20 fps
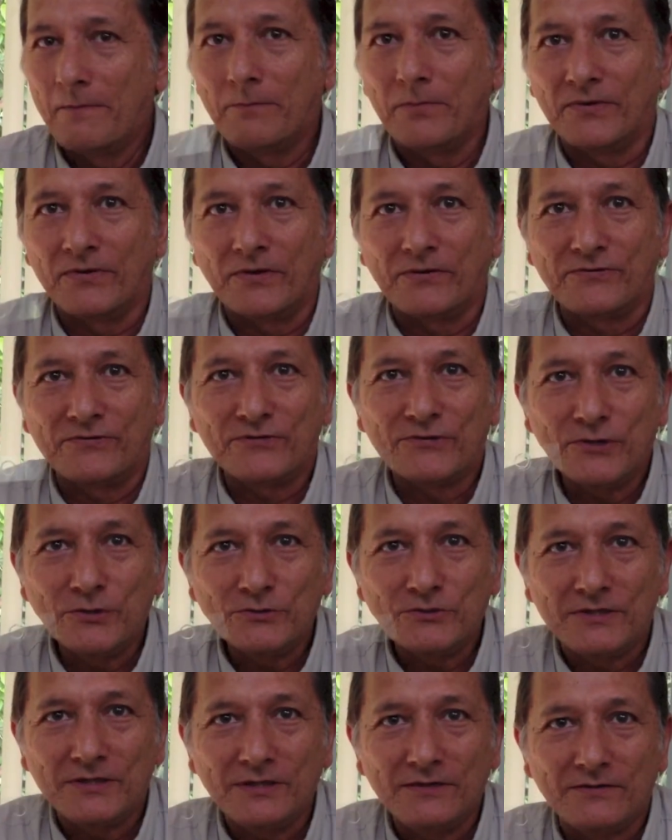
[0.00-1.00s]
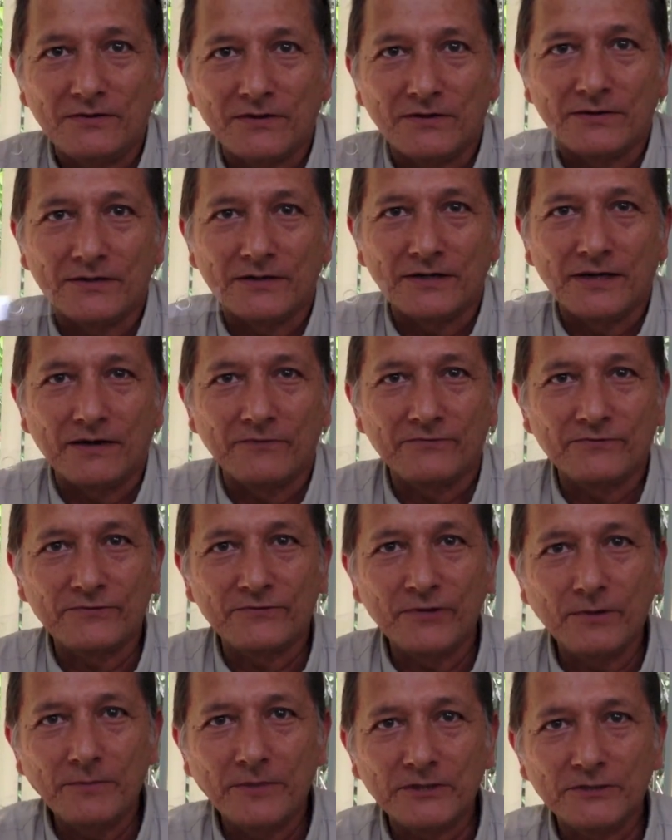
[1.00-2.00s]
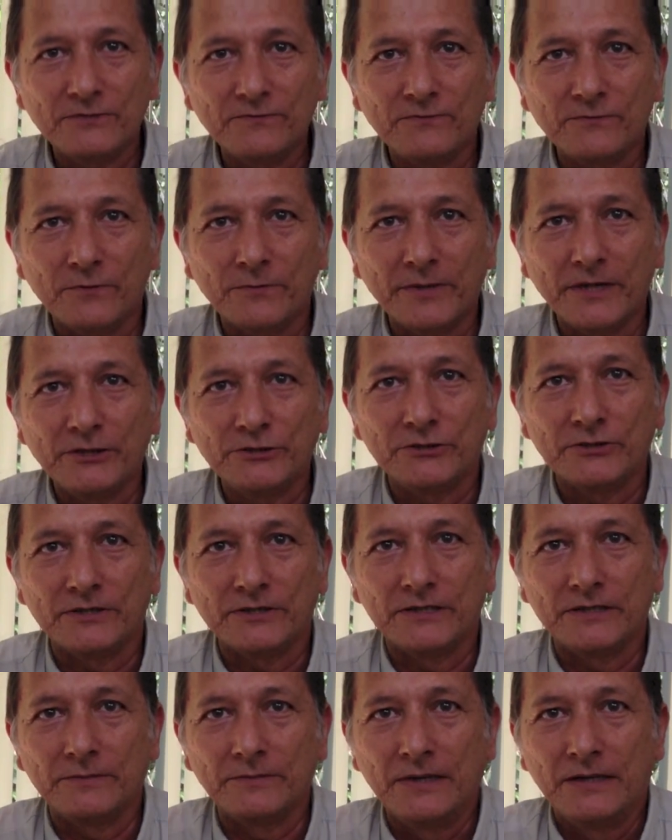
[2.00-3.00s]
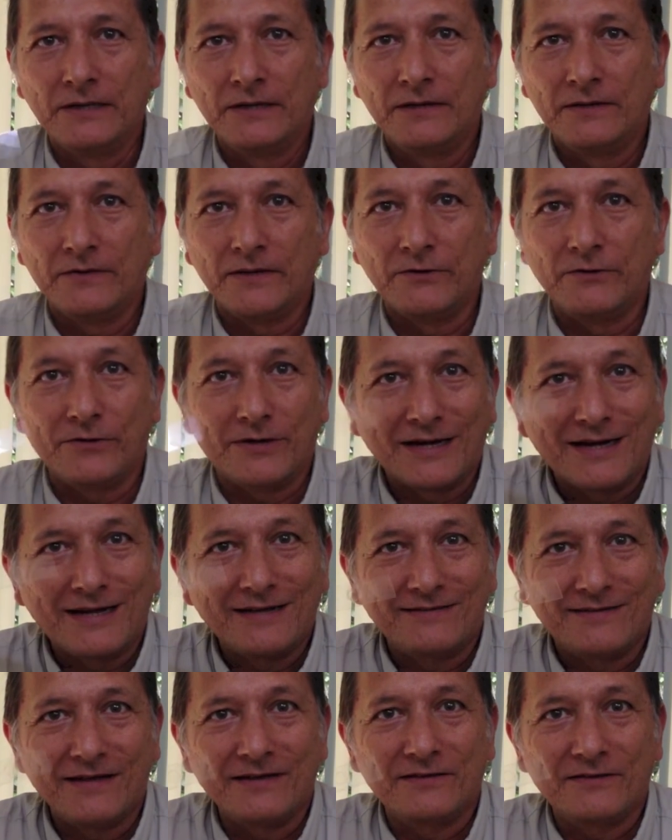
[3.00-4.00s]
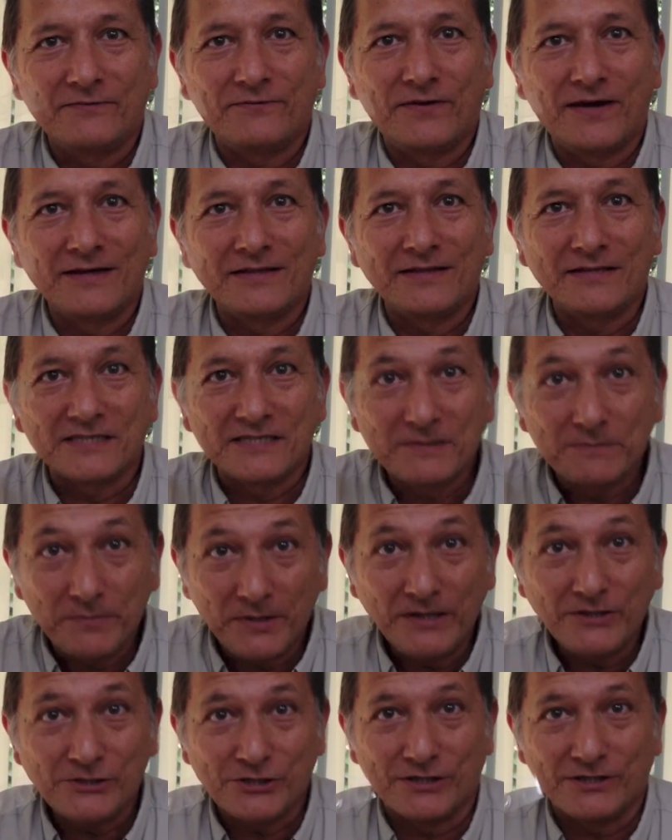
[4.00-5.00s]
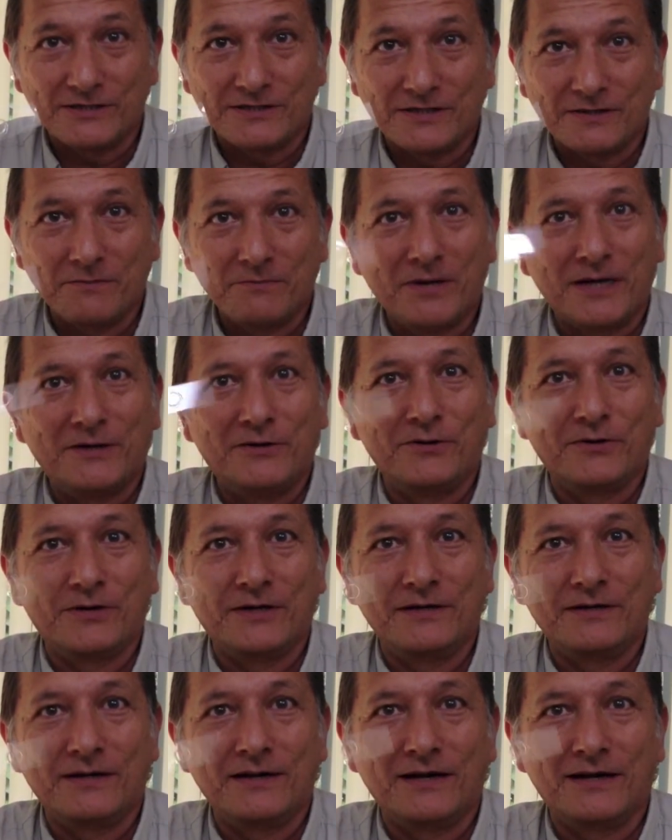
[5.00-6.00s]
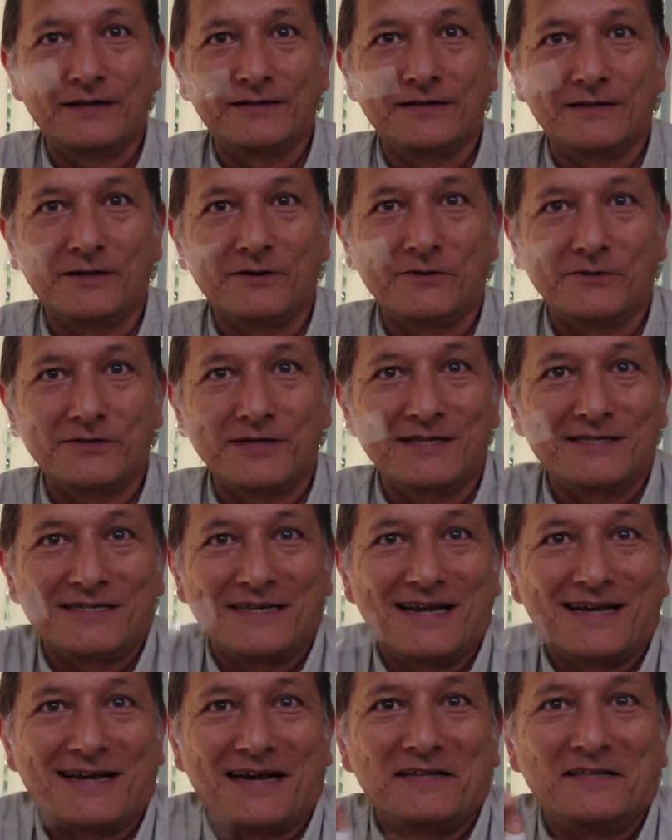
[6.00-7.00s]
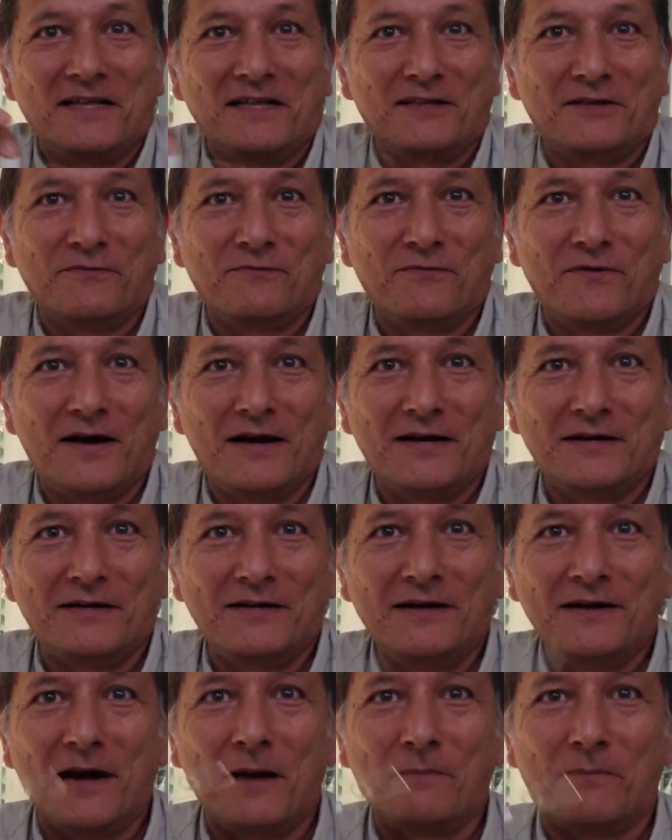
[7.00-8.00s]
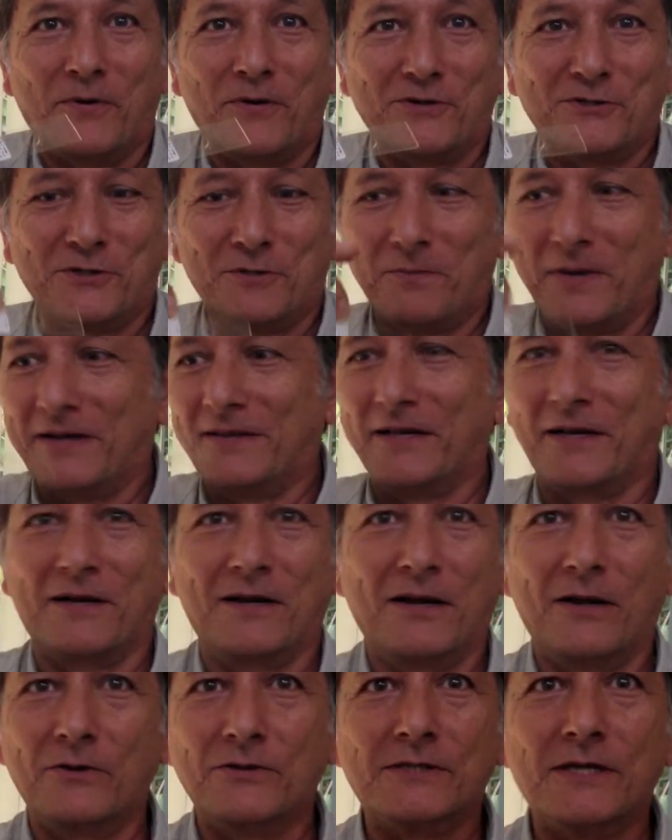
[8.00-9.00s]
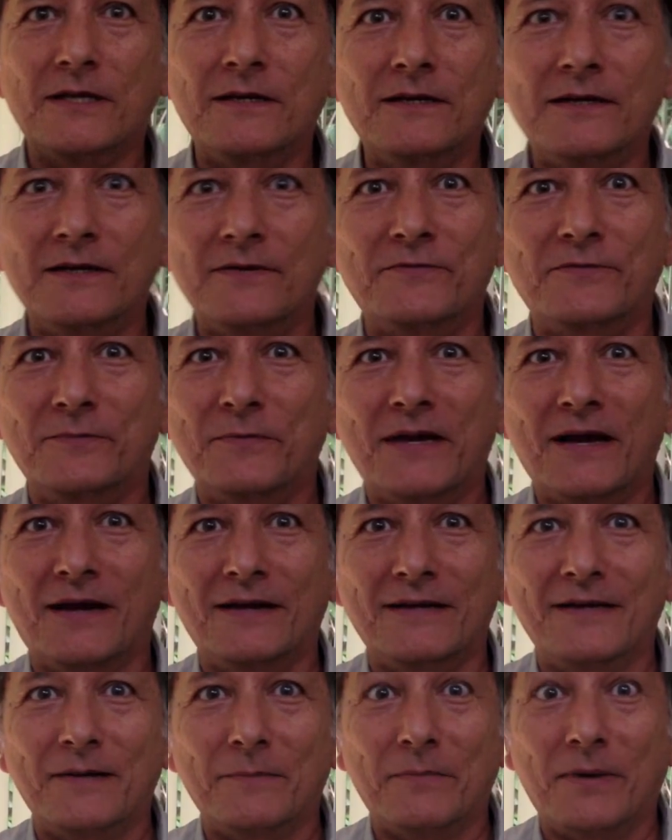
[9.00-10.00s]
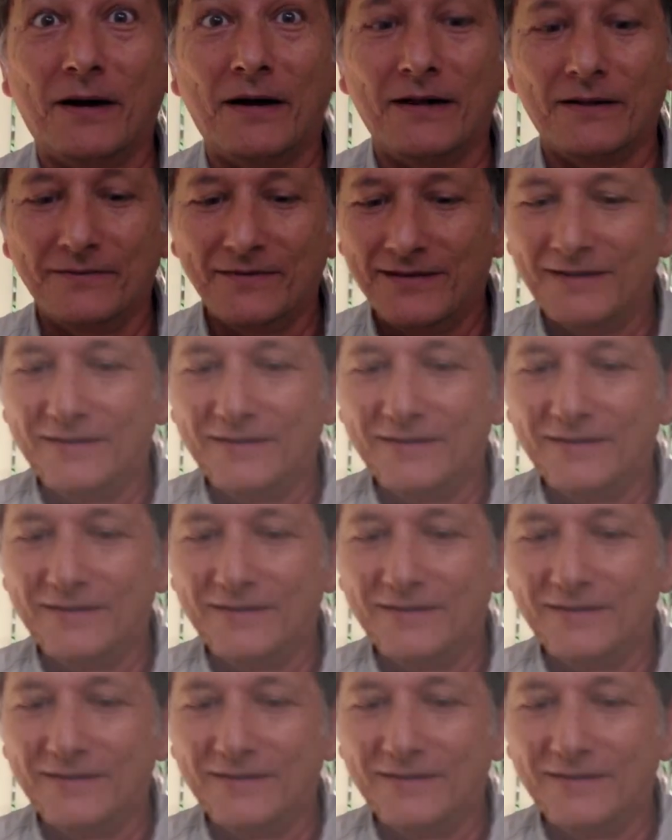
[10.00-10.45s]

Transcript: but they're so detailed and have so much information in them that you can identify the species by looking at the little... It's like identifying a person by the clothes that it leaves behind in a pile.